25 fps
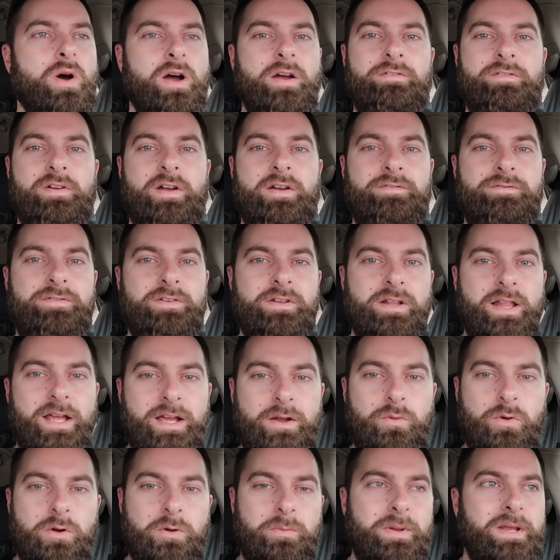I feel
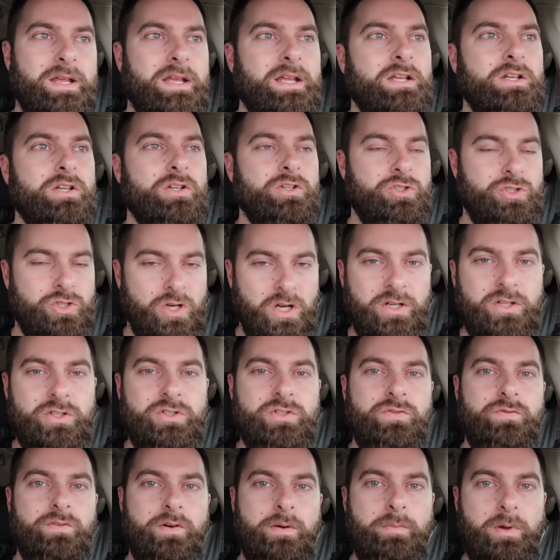like we're being
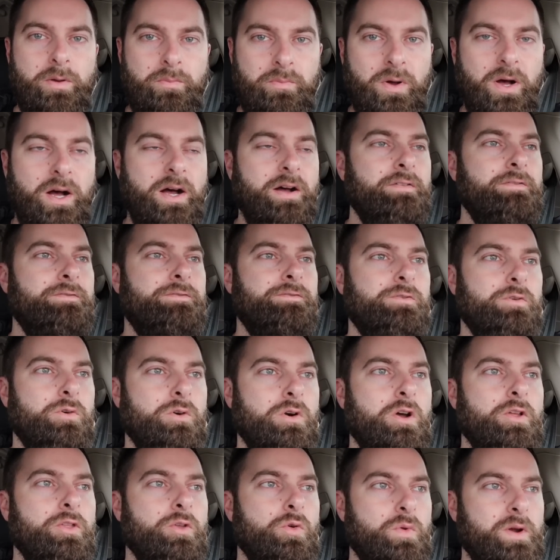judged from above
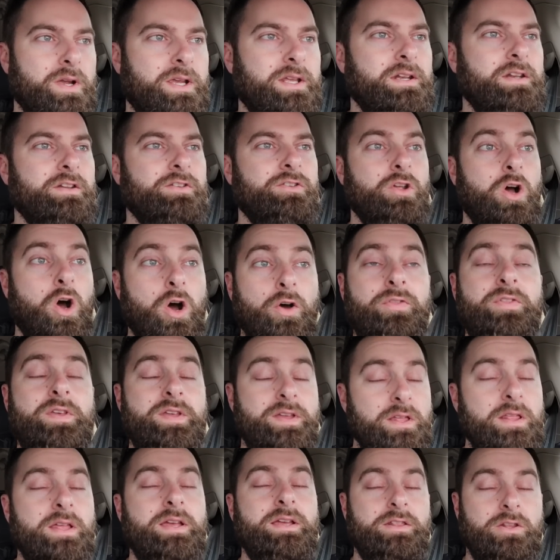for all the wickedness. I
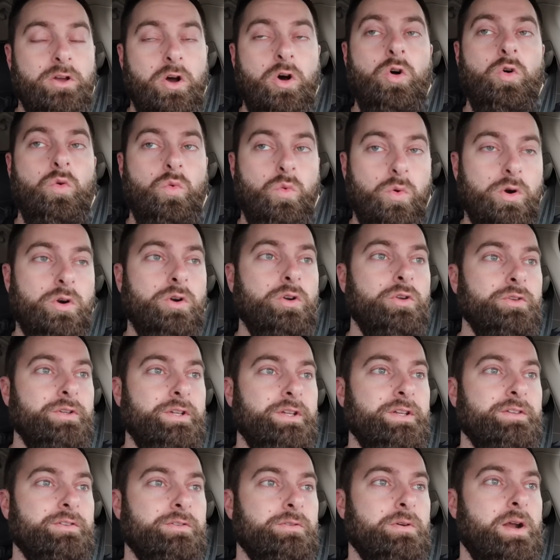feel like the whole world
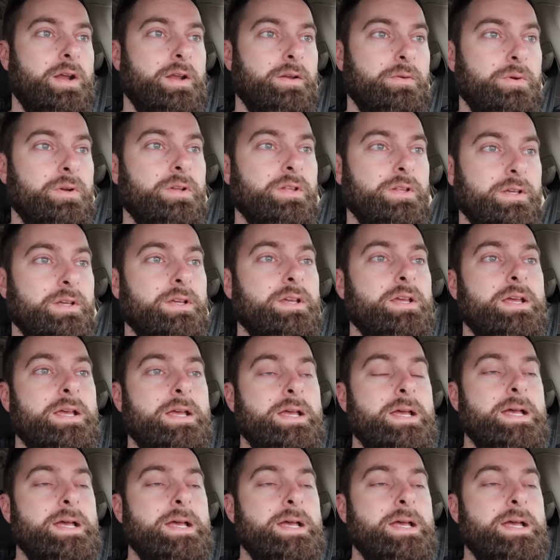is, right, really.